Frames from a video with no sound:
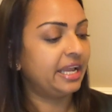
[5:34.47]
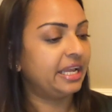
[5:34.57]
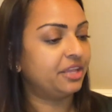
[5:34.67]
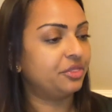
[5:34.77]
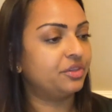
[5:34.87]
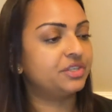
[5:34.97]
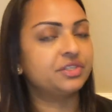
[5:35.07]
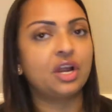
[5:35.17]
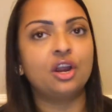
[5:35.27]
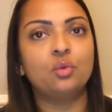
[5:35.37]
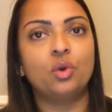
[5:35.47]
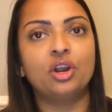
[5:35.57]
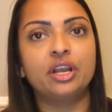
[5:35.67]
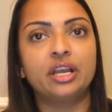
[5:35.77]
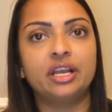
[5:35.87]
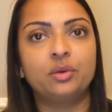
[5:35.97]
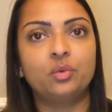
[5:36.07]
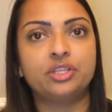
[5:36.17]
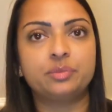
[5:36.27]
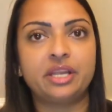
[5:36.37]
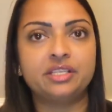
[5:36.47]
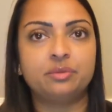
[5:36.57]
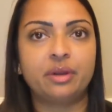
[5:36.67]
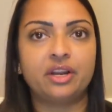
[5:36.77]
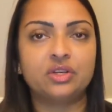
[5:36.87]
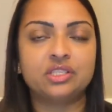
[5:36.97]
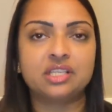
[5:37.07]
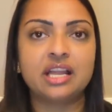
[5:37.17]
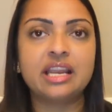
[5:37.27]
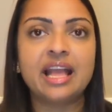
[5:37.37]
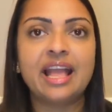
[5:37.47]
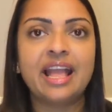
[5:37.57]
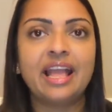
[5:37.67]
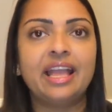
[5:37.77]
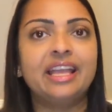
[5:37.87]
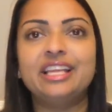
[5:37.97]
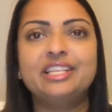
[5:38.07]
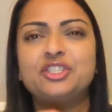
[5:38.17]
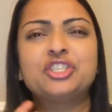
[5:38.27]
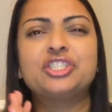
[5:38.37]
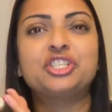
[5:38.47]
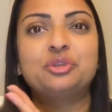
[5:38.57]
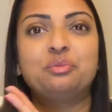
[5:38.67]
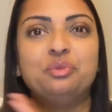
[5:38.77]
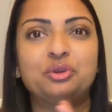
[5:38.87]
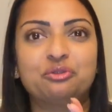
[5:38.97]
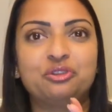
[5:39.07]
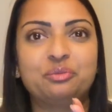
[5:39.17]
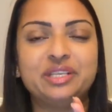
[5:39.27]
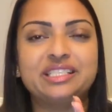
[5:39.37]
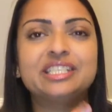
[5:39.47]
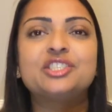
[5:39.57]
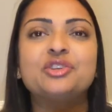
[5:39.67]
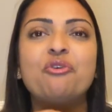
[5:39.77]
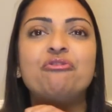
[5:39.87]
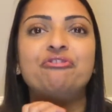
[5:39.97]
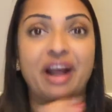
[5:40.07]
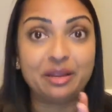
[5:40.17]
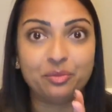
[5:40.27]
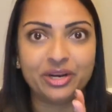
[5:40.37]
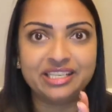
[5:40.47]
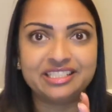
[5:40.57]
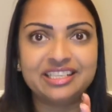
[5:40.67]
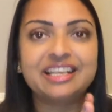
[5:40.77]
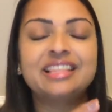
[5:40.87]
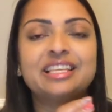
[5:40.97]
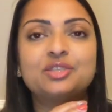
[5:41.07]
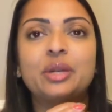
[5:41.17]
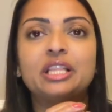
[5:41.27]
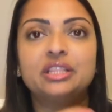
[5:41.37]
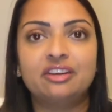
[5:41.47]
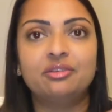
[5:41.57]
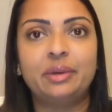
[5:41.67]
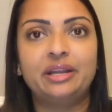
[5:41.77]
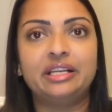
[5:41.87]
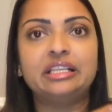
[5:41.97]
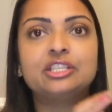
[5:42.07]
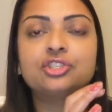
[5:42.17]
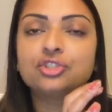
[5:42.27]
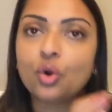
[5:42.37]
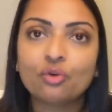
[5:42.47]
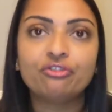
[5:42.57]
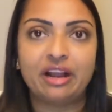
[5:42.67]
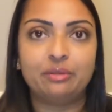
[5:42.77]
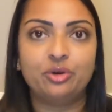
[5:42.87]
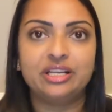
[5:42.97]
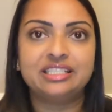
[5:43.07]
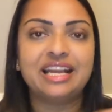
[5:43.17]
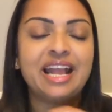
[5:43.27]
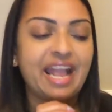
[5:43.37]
And this artwork was painted by her son. It's just such a beautiful piece. It's so vibrant. That's what I love about it. It's so vibrant.